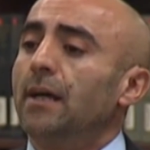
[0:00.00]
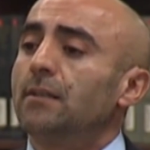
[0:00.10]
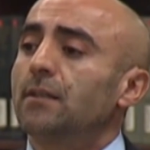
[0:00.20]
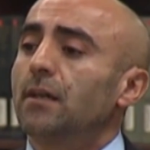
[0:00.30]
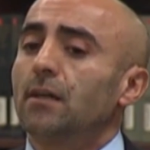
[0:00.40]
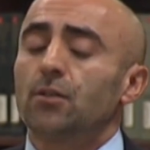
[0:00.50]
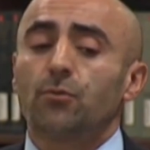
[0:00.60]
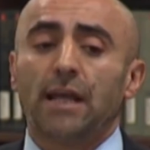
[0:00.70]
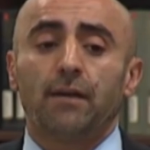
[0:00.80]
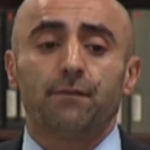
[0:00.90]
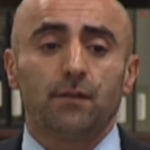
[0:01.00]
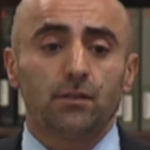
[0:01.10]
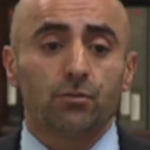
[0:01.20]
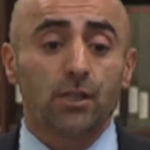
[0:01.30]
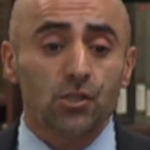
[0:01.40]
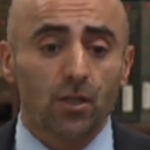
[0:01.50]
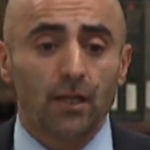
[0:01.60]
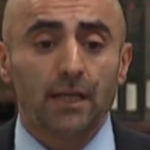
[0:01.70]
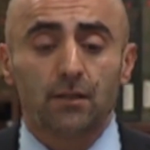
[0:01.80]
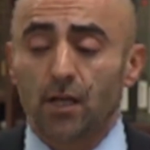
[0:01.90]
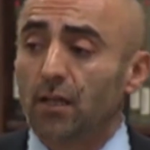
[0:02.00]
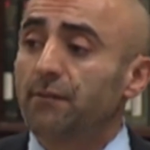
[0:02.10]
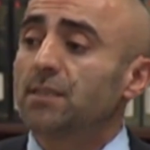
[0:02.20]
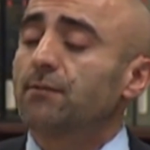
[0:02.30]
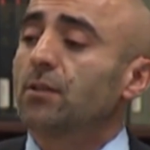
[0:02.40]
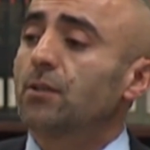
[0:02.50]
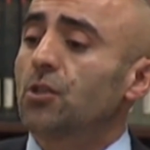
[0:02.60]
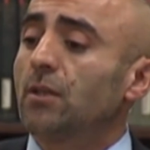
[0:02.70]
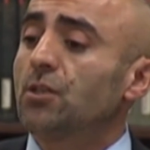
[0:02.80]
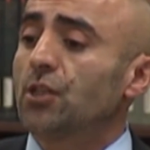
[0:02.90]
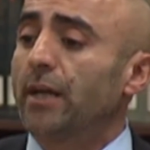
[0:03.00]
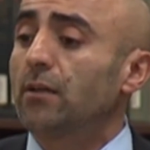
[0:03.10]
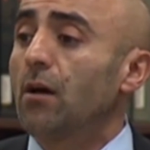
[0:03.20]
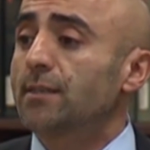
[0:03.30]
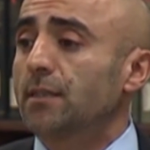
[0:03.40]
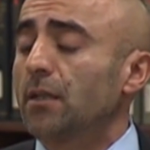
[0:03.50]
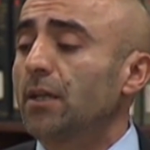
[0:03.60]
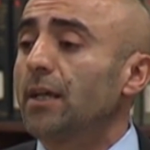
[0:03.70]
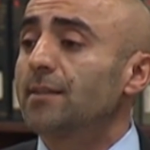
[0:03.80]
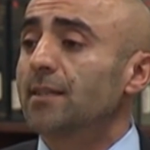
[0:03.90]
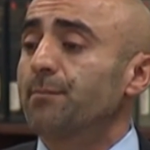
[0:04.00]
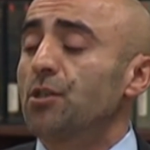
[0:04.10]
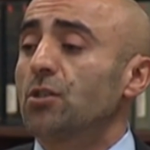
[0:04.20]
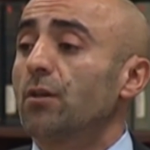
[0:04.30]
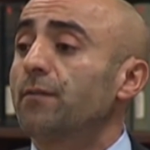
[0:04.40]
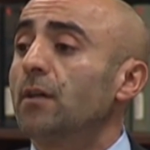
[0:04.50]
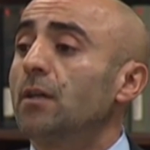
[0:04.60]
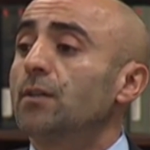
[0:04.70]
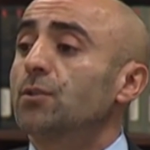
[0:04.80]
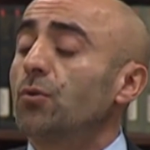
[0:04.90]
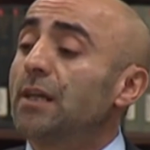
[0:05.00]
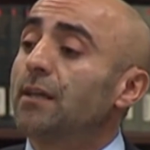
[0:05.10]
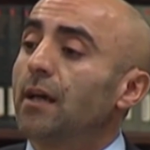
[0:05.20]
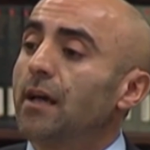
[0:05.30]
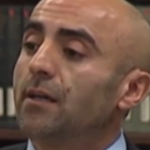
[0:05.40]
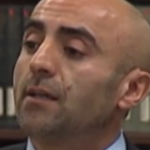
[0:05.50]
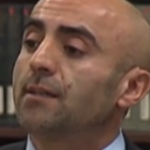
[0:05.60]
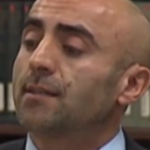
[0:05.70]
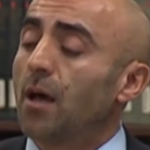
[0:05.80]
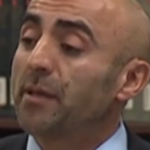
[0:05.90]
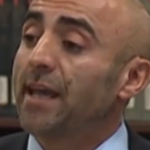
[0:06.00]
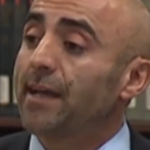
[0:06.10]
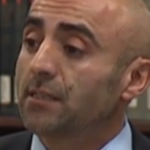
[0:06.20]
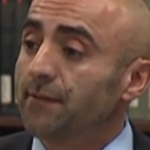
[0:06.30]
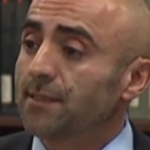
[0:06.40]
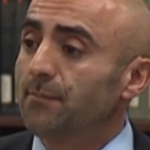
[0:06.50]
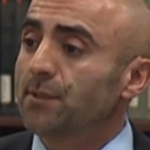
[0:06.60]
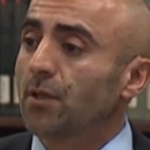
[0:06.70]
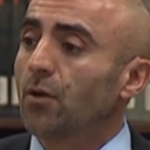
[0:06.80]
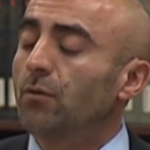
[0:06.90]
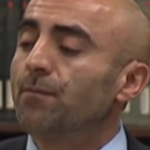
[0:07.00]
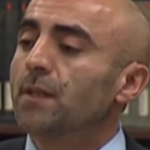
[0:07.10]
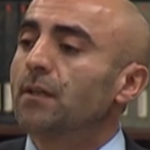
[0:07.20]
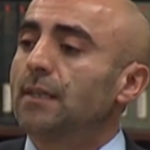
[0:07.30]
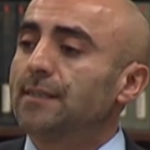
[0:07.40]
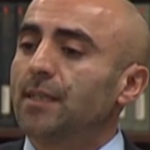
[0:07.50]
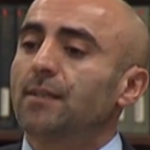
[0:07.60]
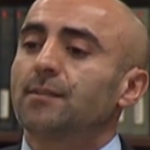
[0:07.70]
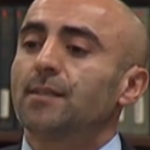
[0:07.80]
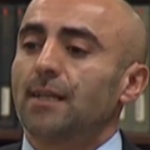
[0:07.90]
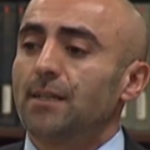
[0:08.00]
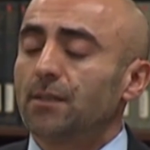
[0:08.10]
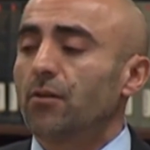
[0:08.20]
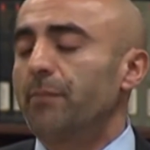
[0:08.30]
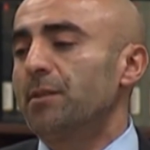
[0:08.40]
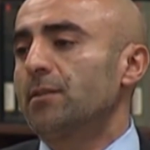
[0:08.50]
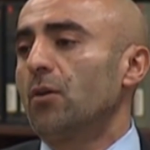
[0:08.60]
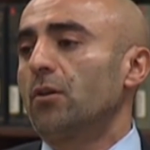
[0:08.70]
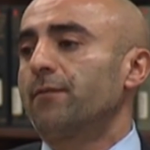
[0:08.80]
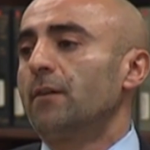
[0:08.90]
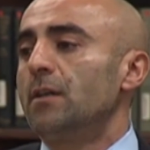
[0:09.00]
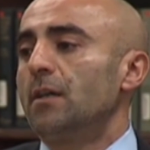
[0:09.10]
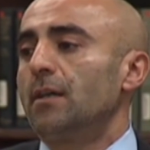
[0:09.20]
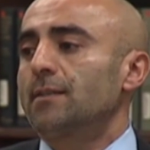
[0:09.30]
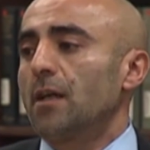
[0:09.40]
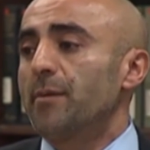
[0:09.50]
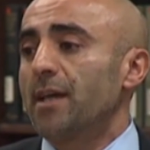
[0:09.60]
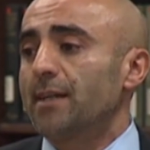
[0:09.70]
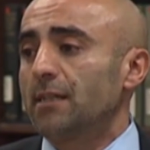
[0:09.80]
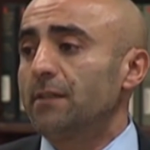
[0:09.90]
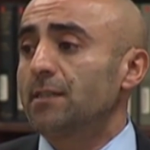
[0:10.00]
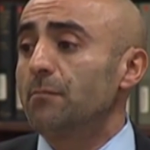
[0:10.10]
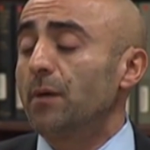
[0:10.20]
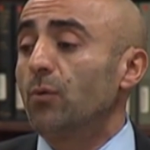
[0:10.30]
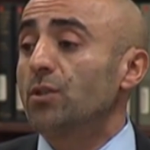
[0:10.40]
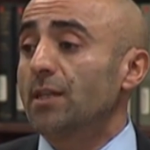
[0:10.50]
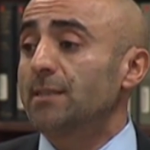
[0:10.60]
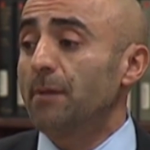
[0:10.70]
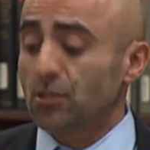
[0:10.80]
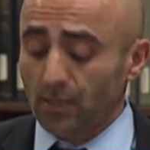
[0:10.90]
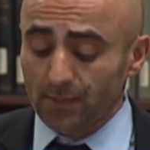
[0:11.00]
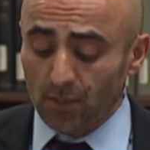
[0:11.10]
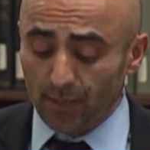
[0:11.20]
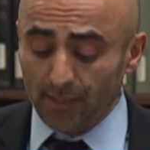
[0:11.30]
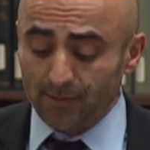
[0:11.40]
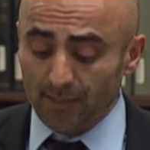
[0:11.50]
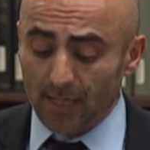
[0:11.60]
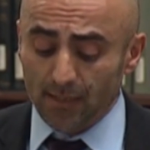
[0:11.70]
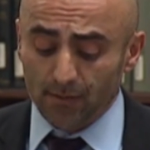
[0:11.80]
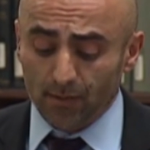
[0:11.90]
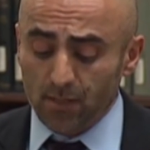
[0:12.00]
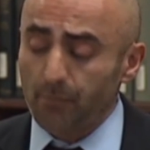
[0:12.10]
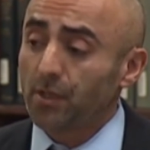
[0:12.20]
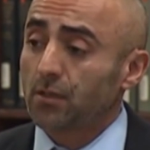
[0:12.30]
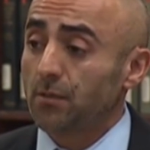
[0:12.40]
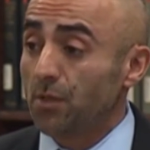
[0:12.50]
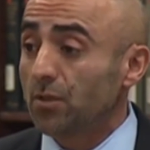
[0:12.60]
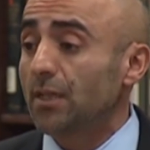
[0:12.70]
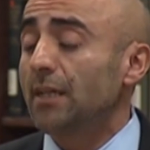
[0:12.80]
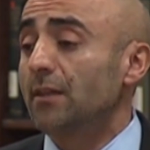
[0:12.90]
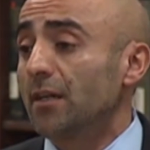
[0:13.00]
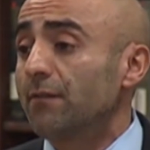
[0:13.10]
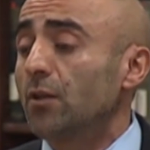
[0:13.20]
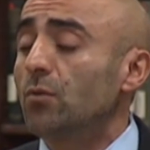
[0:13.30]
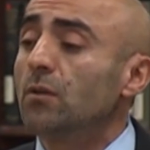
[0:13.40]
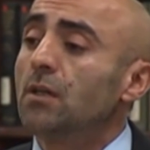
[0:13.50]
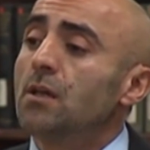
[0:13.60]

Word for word: and uh, you know, they have traditionally, the Alevis have traditionally shared hostility and suspicion of Sunni uh, Islamic activism, so they see this as another episode of Islamic activism, which especially targets another com community, in their view,